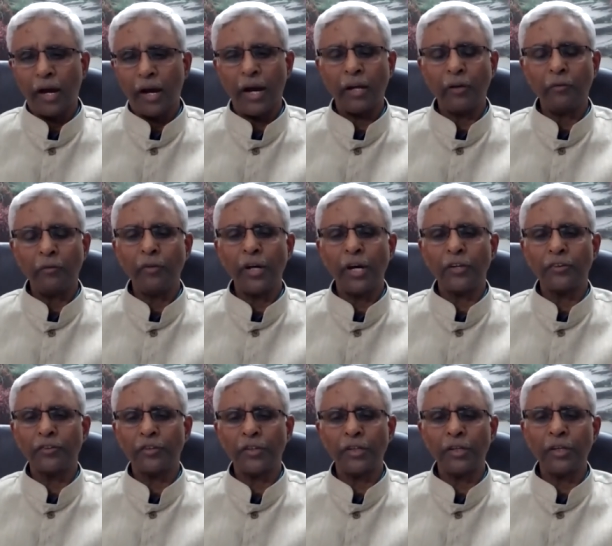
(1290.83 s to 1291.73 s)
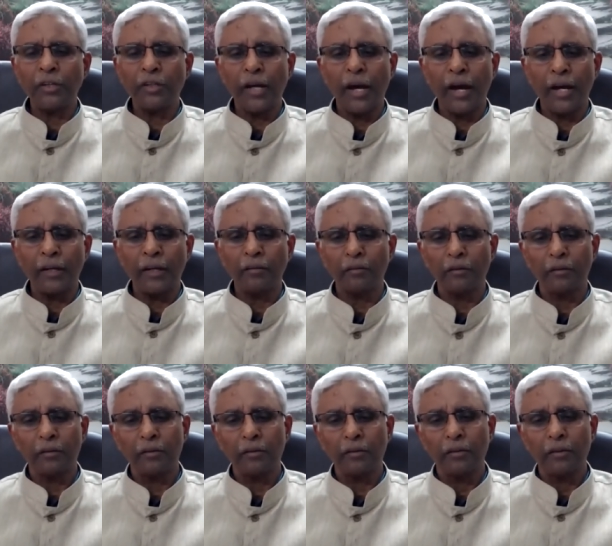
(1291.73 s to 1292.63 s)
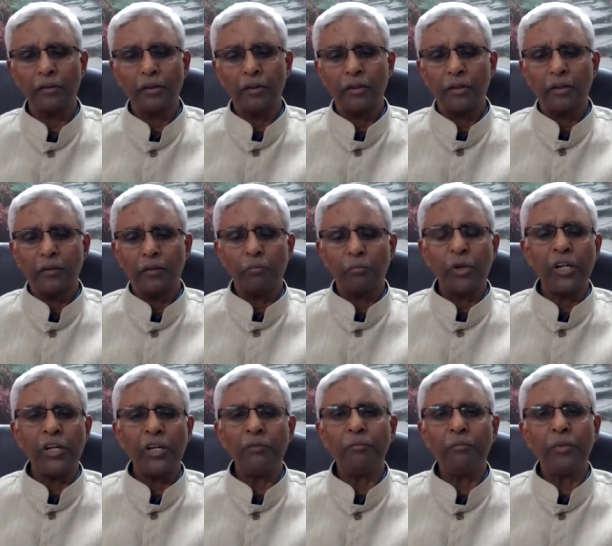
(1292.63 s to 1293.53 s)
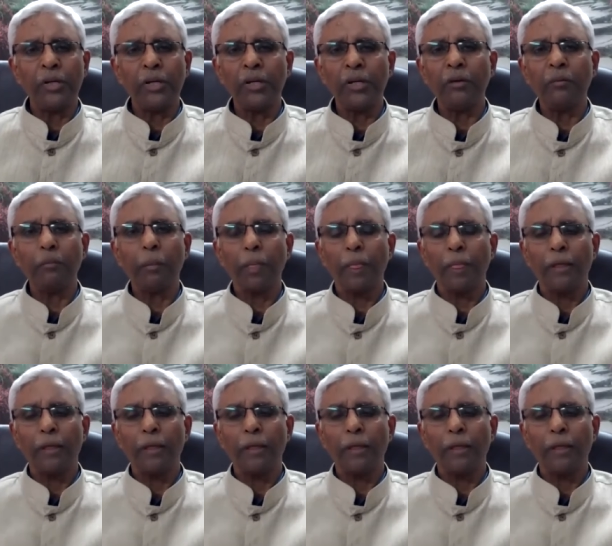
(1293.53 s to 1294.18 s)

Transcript: and we are seeing that, believe me,